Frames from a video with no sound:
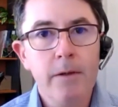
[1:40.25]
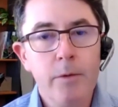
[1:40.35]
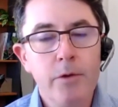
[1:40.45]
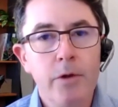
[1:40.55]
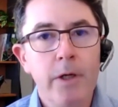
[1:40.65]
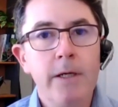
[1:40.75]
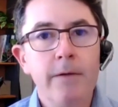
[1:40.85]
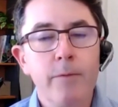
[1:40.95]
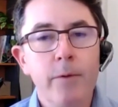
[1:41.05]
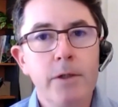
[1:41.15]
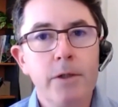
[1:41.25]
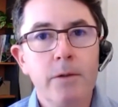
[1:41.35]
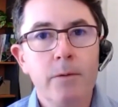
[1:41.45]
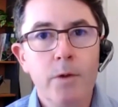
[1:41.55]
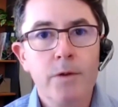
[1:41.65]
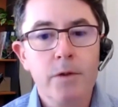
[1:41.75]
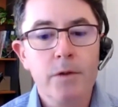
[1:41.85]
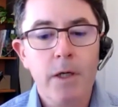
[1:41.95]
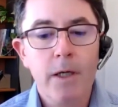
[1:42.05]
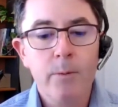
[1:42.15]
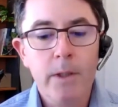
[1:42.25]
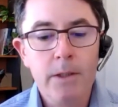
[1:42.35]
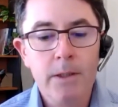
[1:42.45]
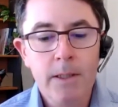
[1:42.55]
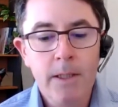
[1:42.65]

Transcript: the majority of which was at Sidewell.